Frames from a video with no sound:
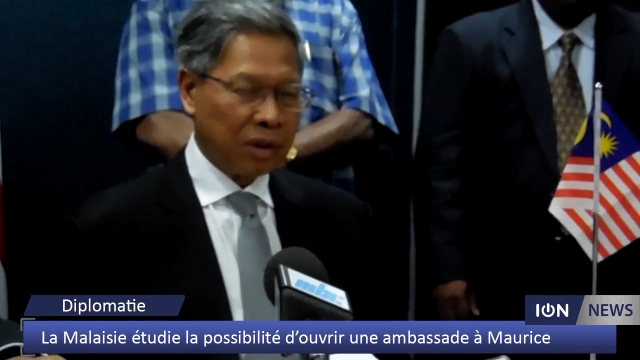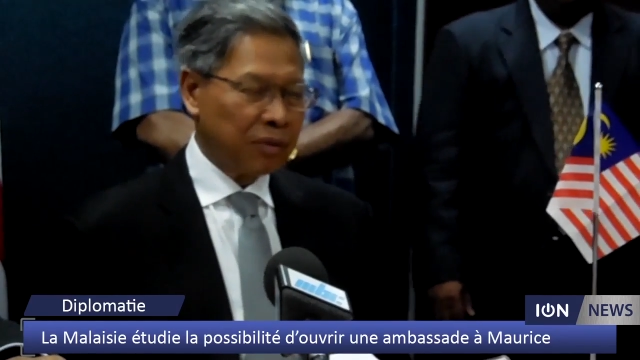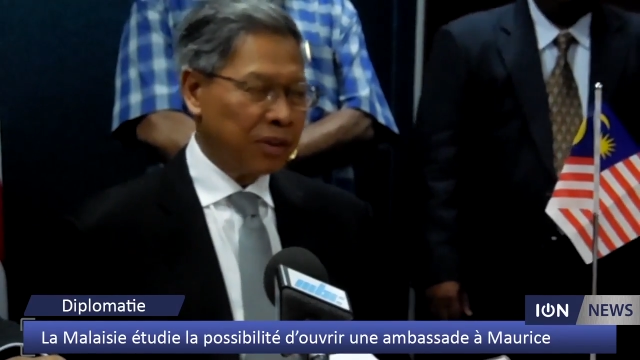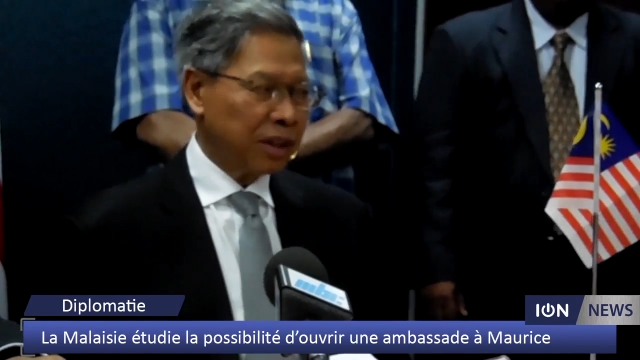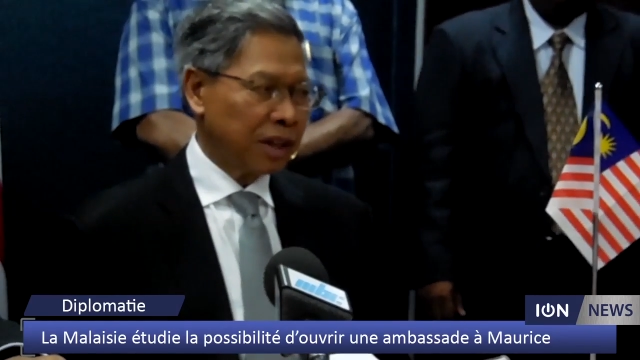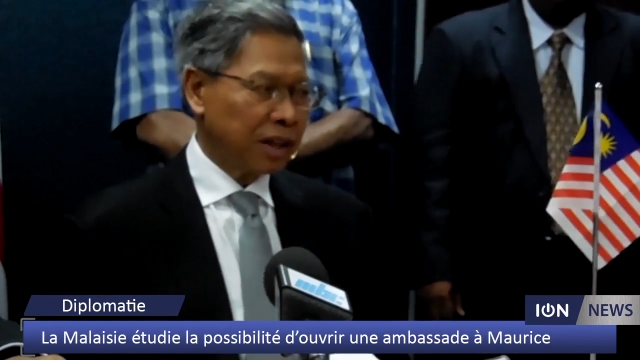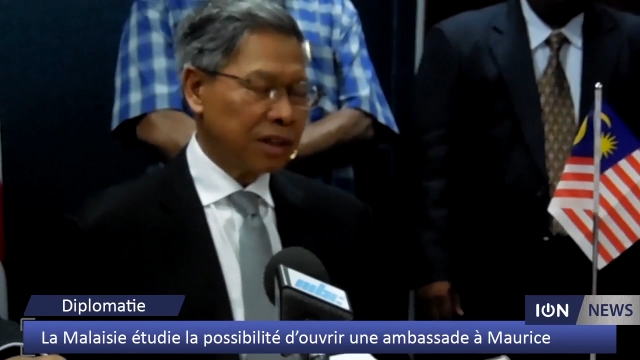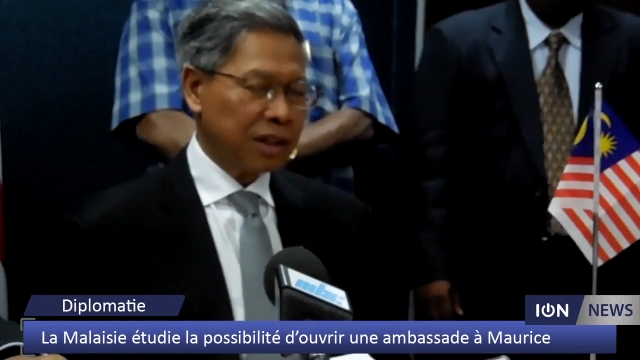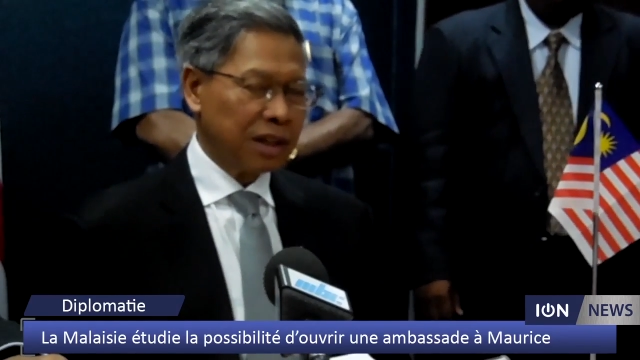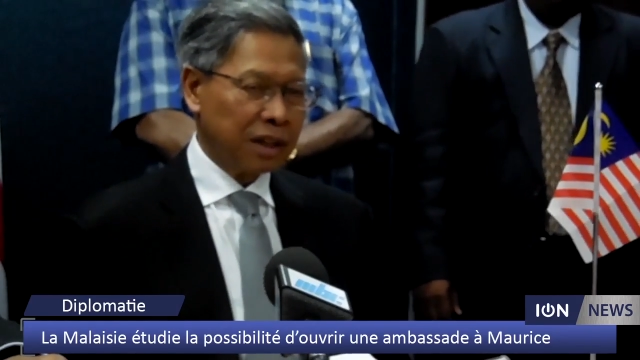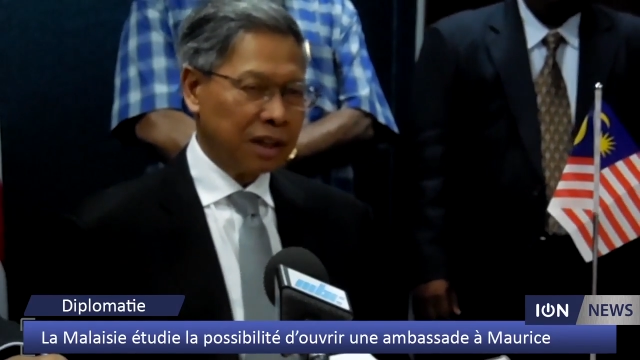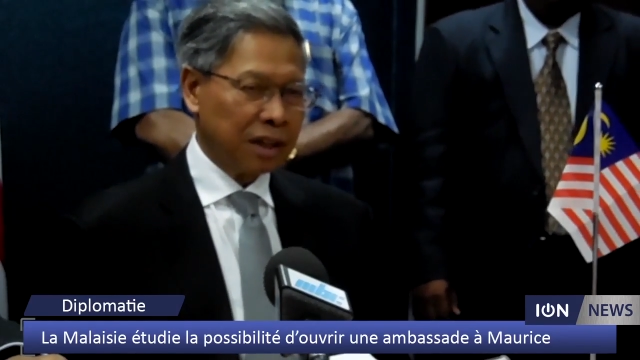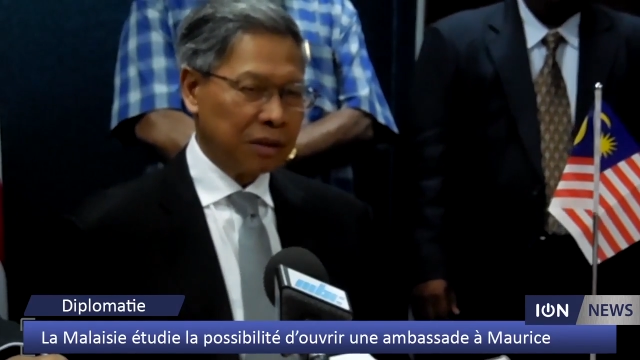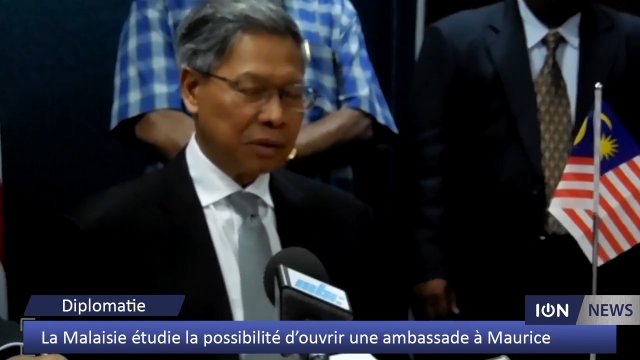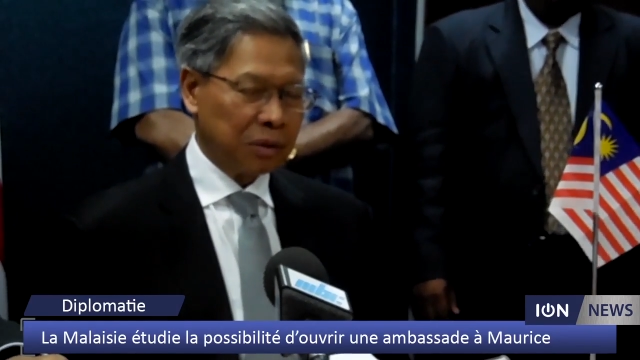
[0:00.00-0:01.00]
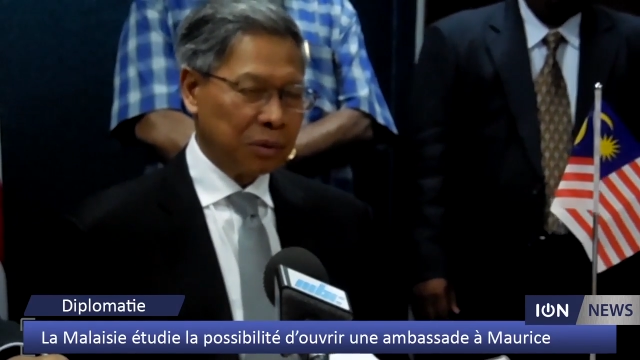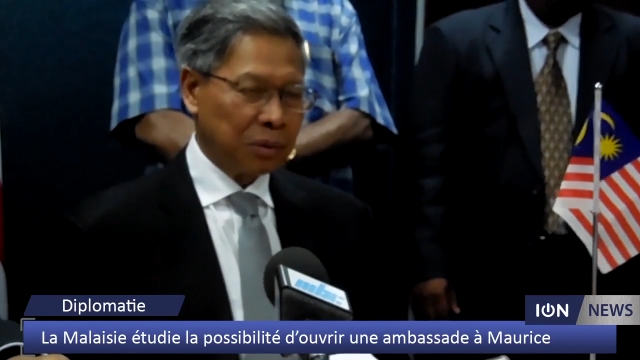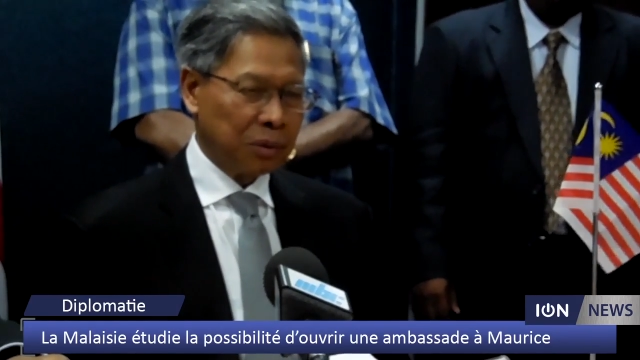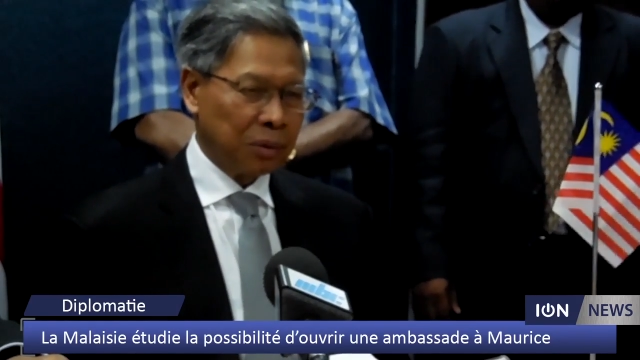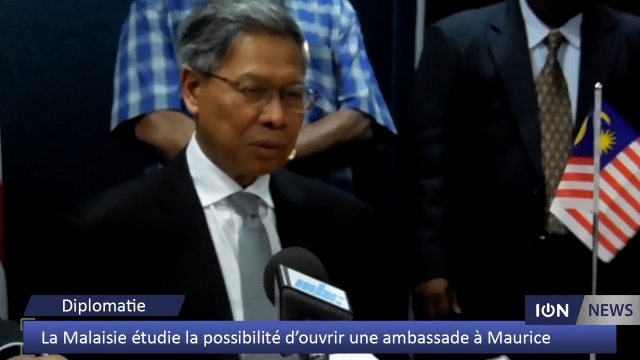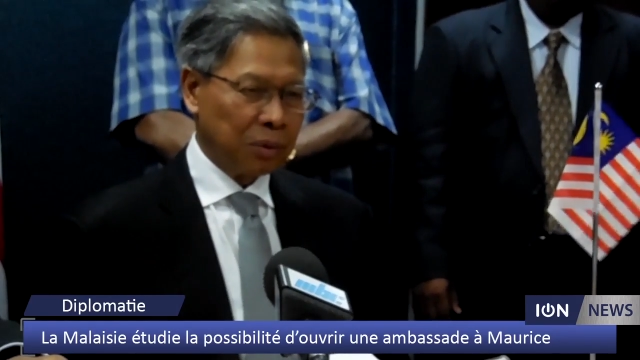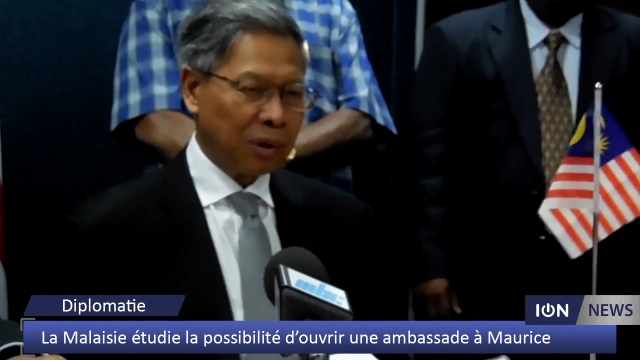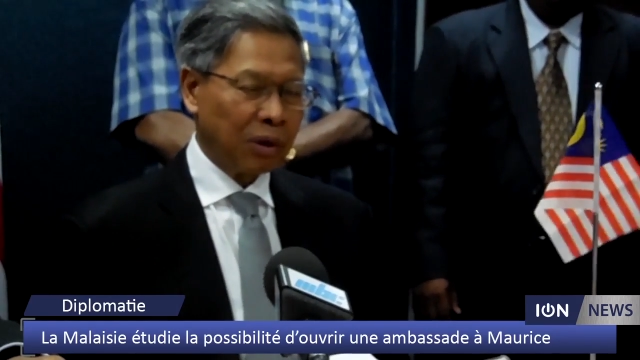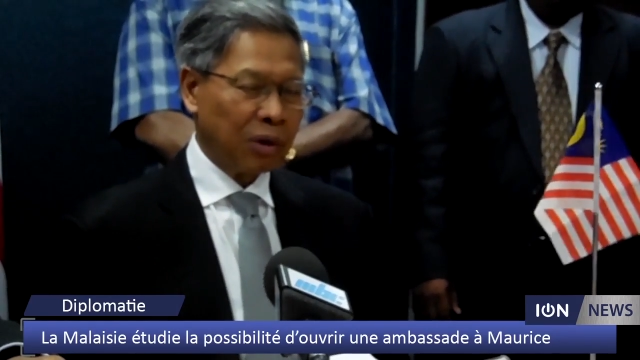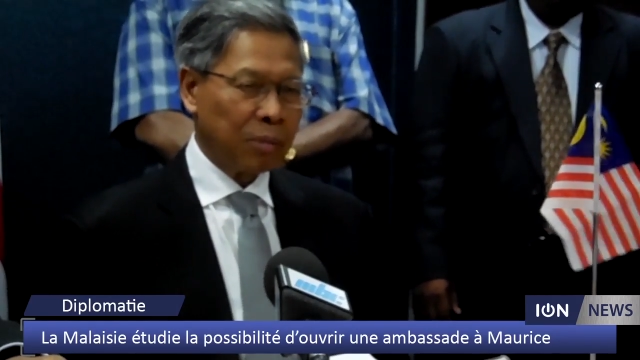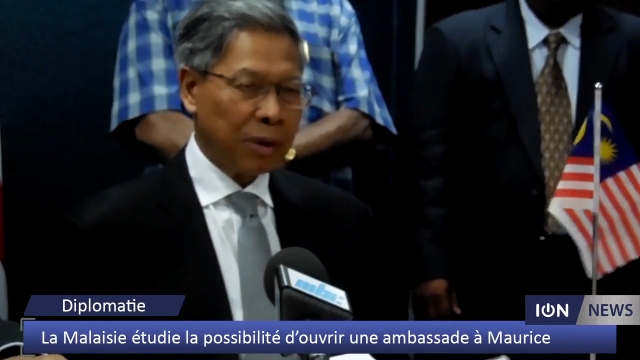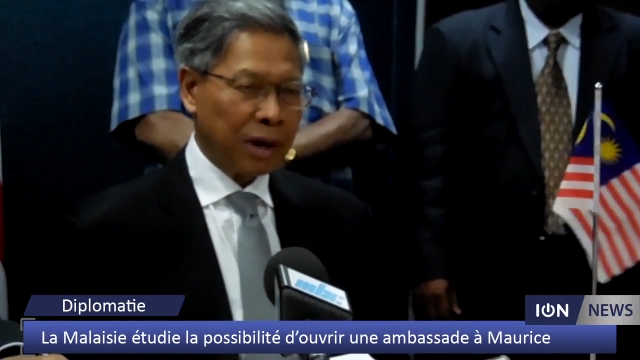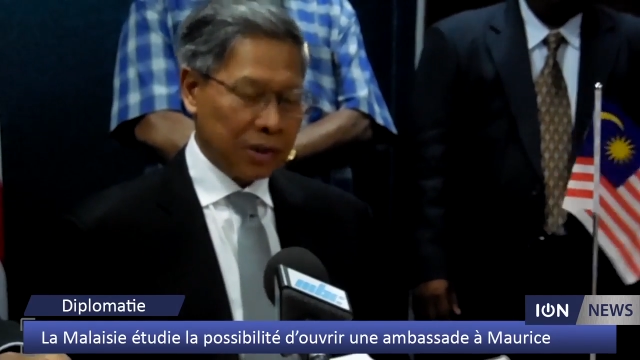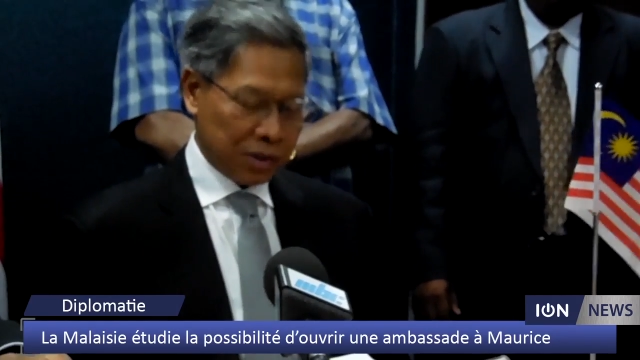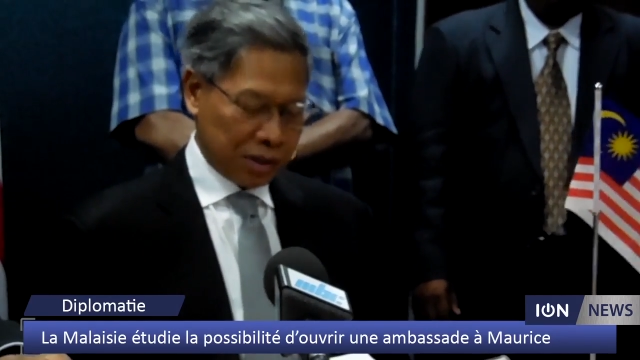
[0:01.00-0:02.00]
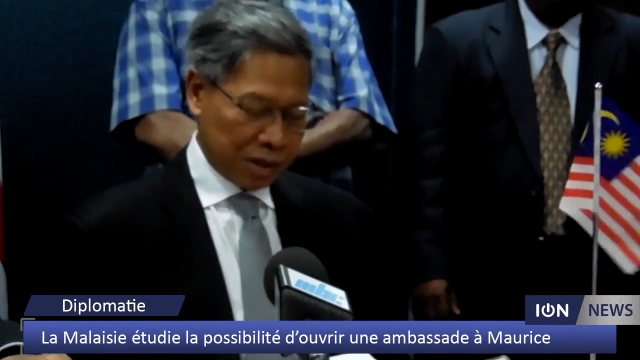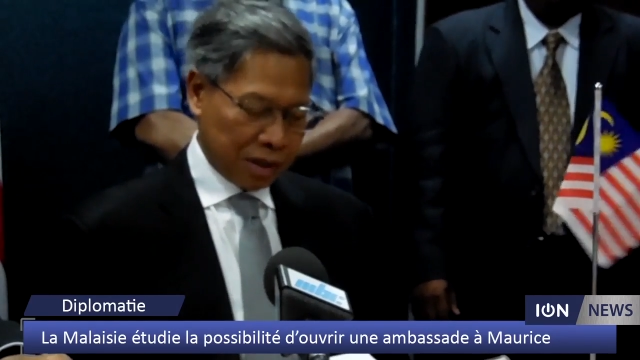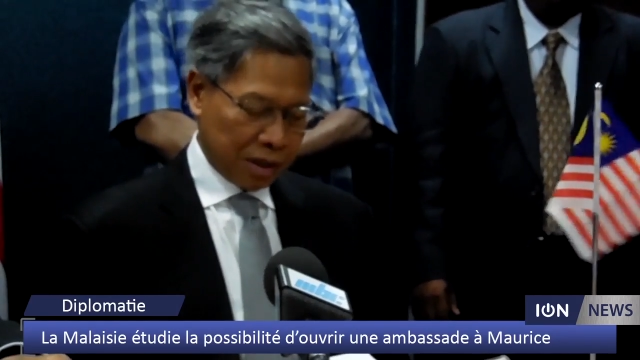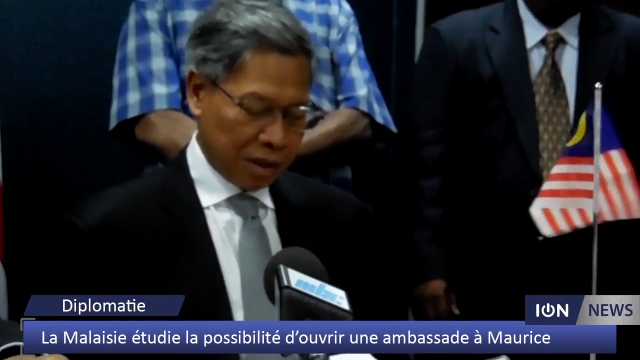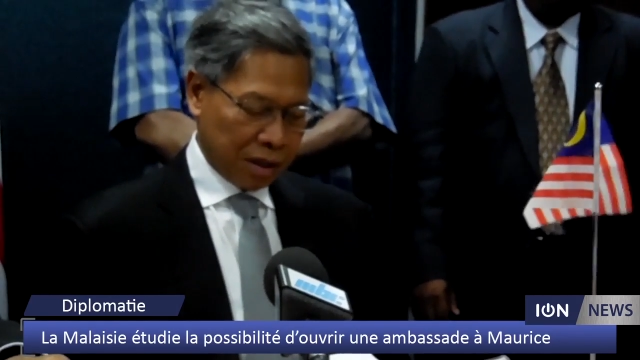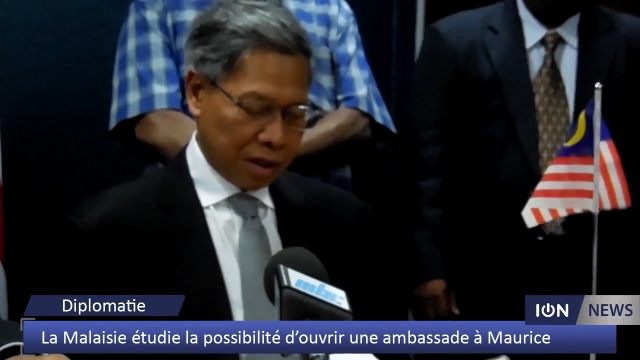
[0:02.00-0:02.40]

given undertaking to do our best